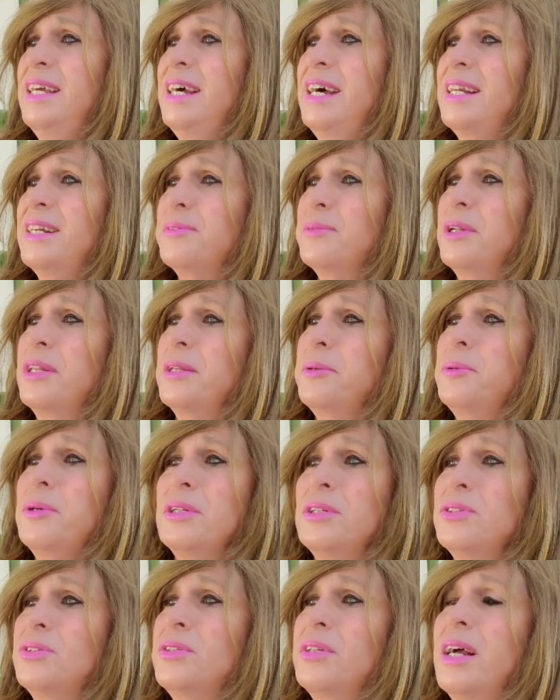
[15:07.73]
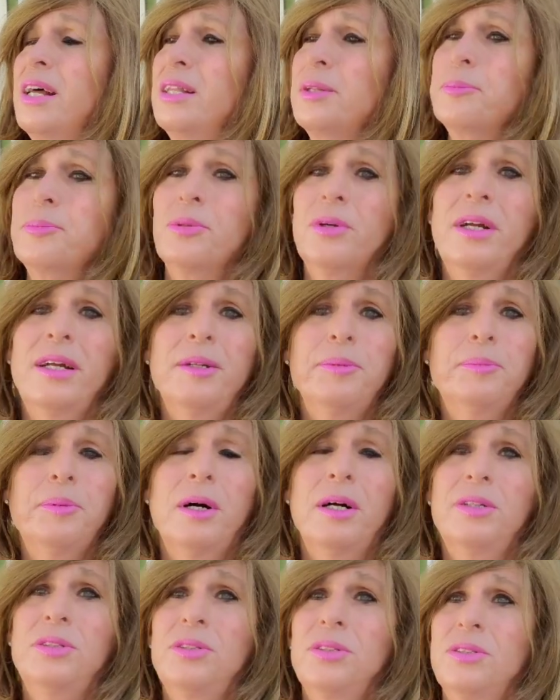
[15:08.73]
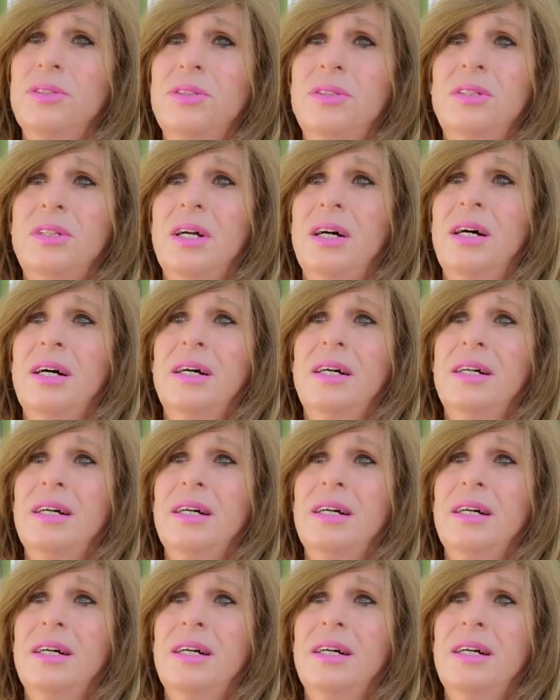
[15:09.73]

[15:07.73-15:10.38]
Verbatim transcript: And I really want to celebrate by just, uh,